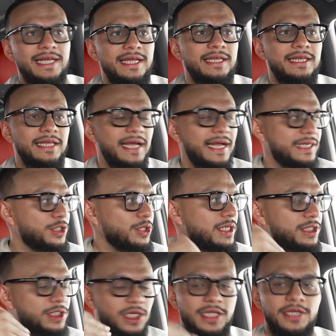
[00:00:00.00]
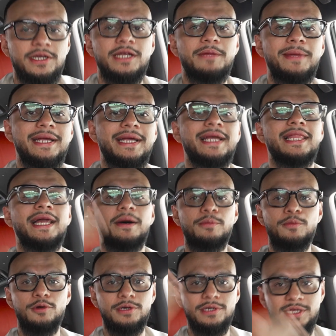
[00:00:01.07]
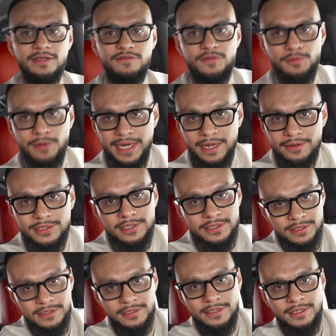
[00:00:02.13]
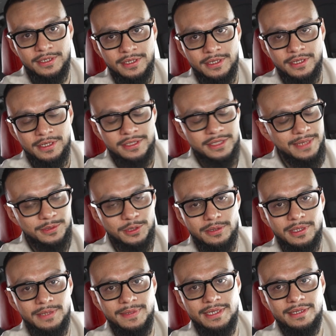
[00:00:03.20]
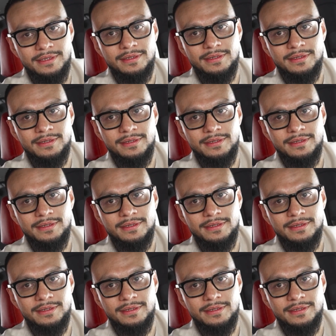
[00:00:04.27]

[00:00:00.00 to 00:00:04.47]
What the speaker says: And actually, inshallah, you're going to make a lot more if you wait out. So absolutely, man.